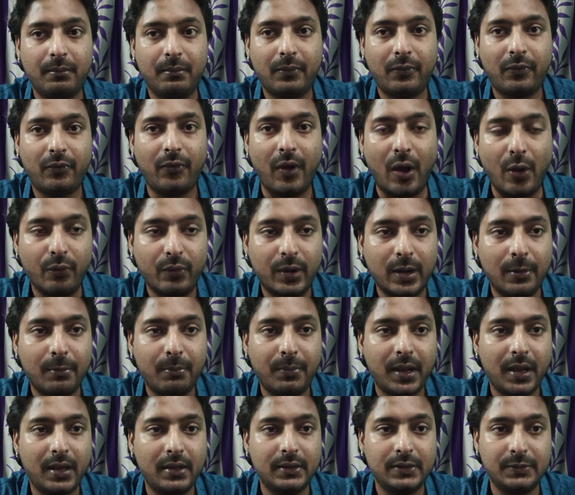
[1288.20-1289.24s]
fountain
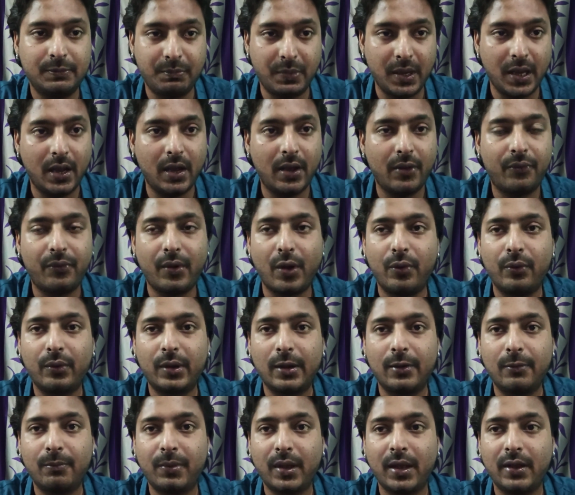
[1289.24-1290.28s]
pens, bigger
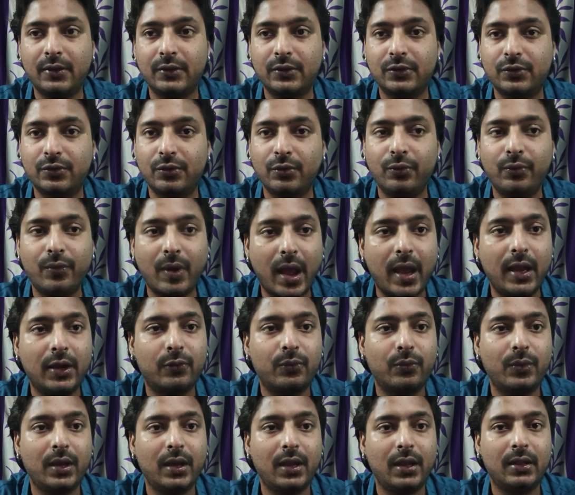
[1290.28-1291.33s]
fountain pens to
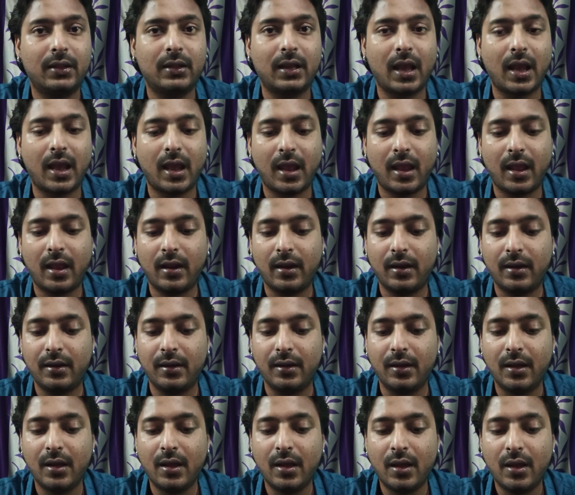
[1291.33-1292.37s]
write with, and
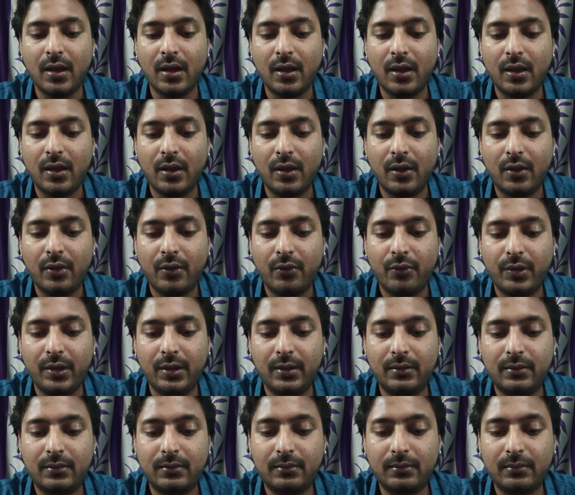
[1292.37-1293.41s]
with
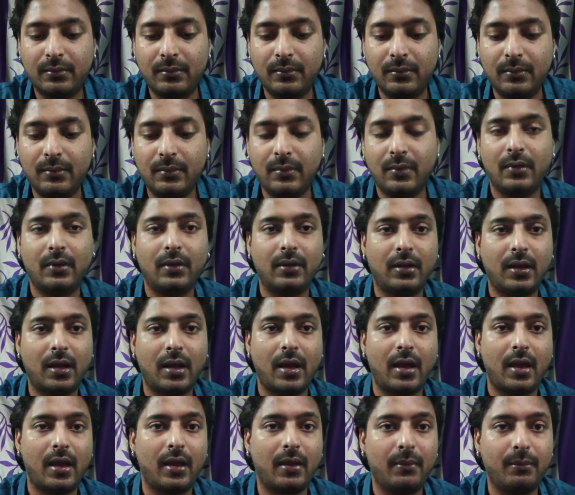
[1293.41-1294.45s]

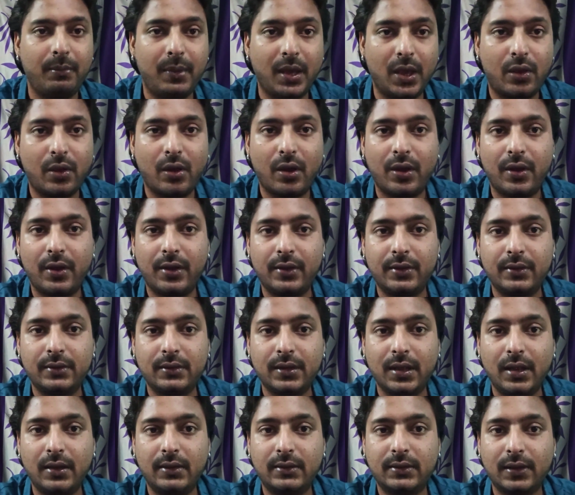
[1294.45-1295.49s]
because
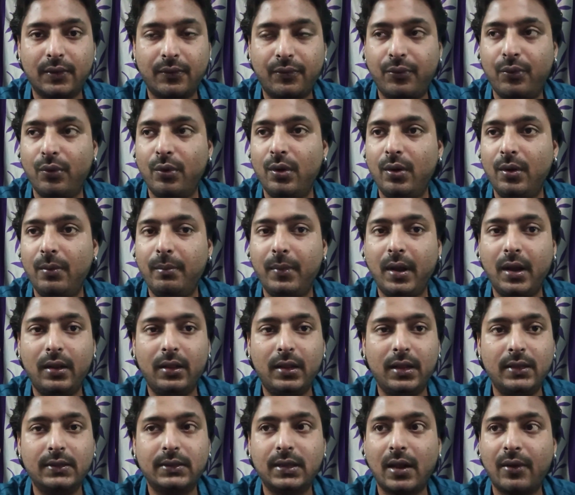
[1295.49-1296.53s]
it's a
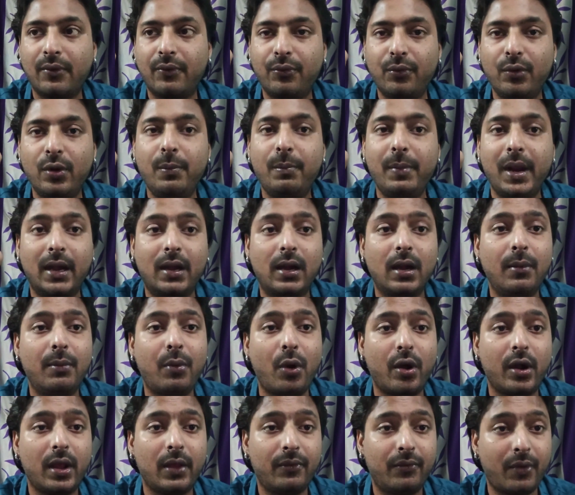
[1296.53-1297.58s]
these are full metal
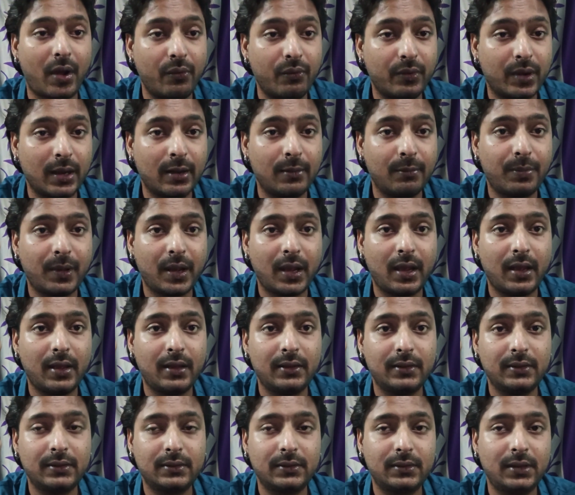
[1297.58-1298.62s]
body fountain
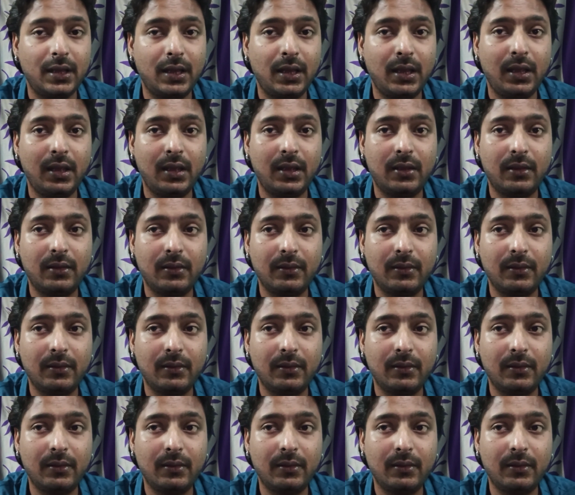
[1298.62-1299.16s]
pens. The